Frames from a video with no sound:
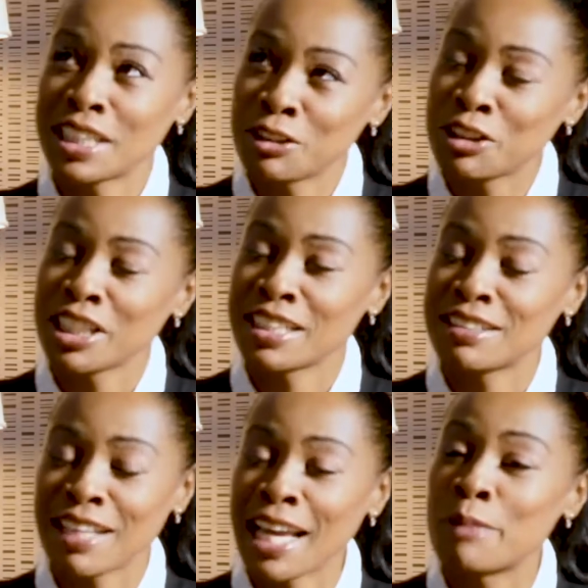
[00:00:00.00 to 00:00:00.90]
that you
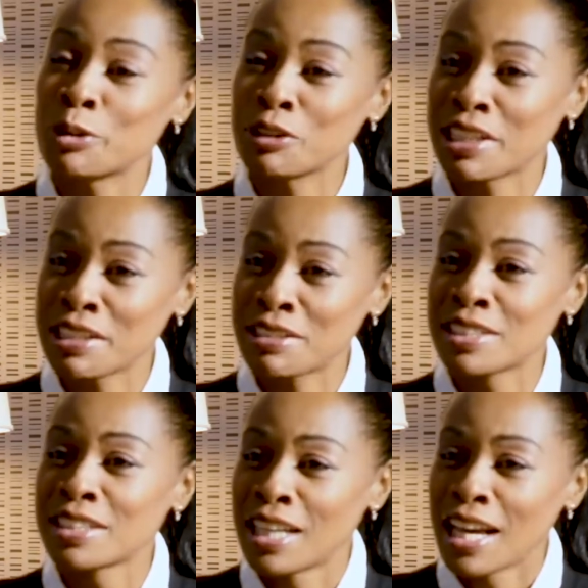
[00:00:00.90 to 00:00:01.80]
can emulate
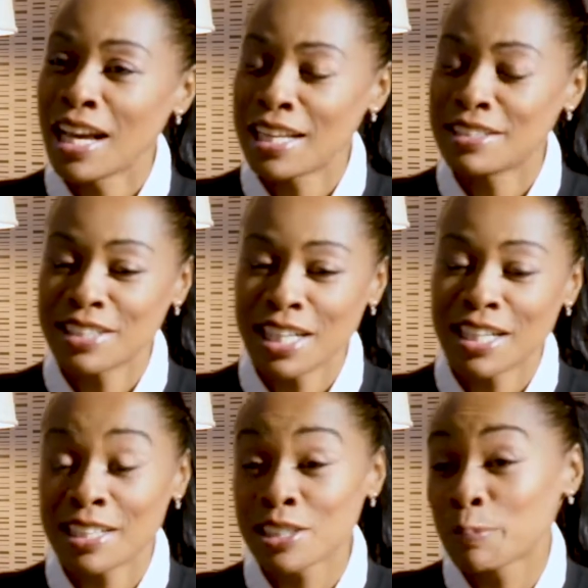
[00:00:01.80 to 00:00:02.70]
and
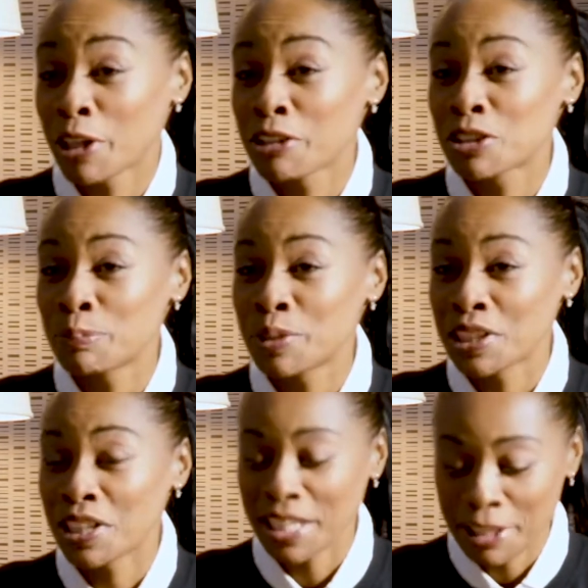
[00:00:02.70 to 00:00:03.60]
aspire to be
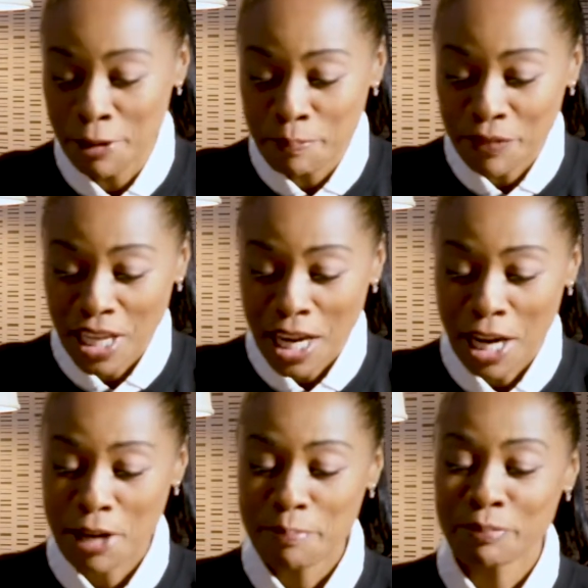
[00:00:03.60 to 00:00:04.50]
like.
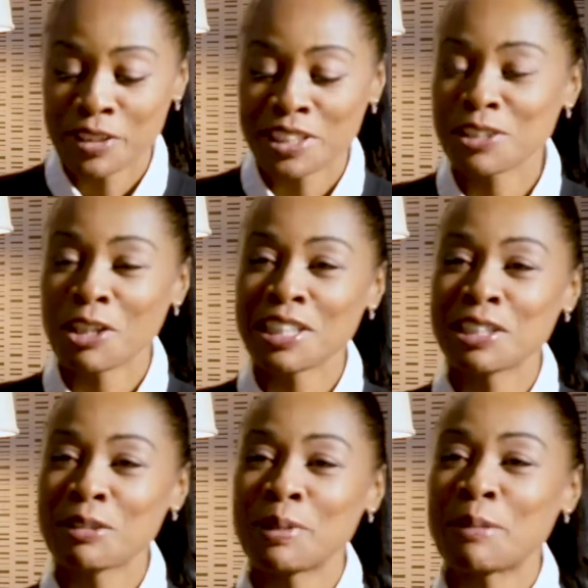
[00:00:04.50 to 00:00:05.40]
Let's talk a
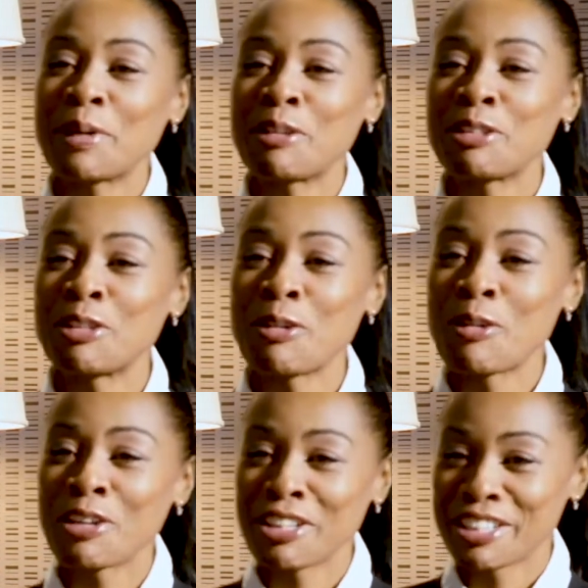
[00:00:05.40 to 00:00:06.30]
little bit about
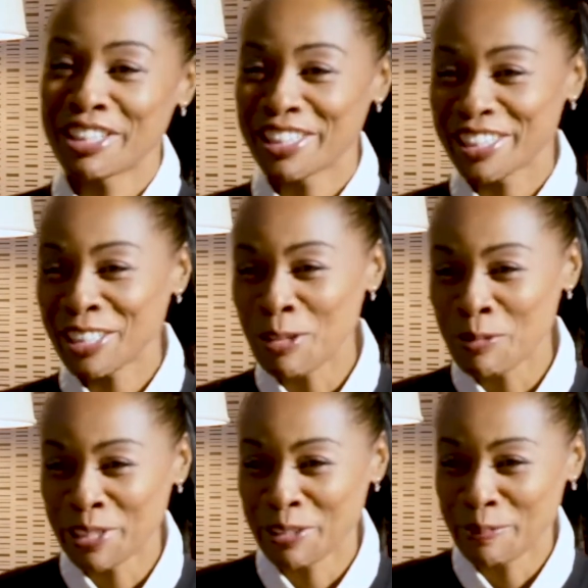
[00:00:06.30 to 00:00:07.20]
your
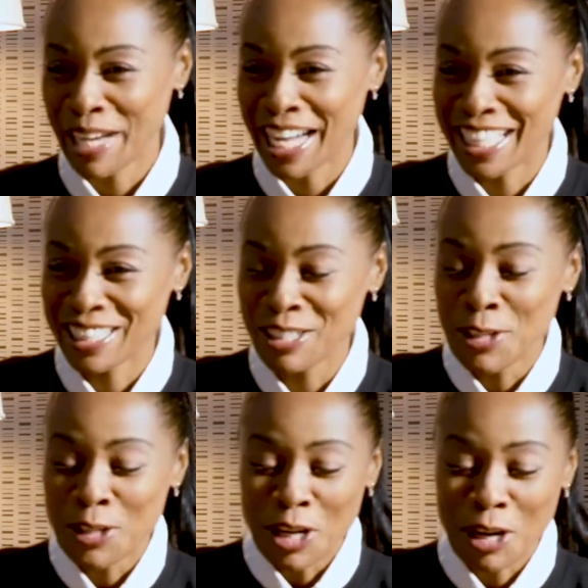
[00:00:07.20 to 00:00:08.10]
career path.
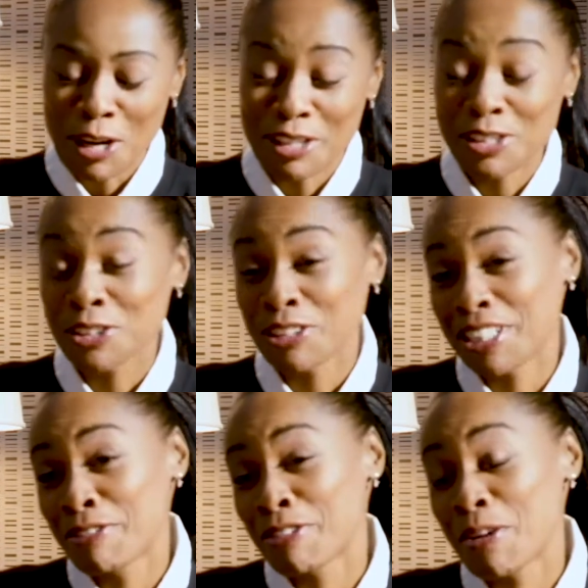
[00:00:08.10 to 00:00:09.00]

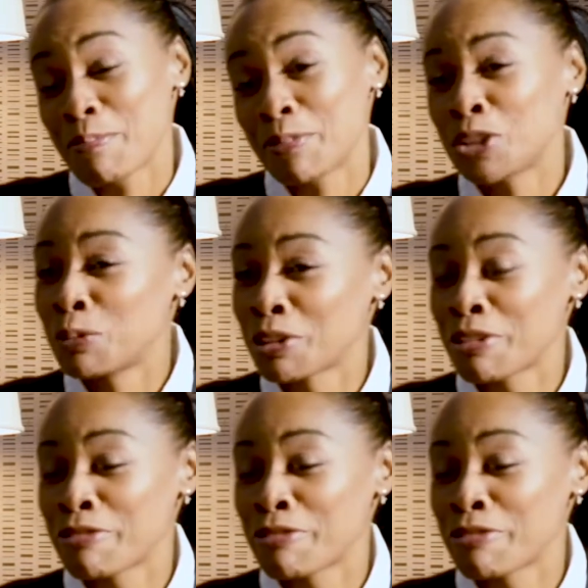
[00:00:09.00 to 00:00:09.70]
Starting from, you were the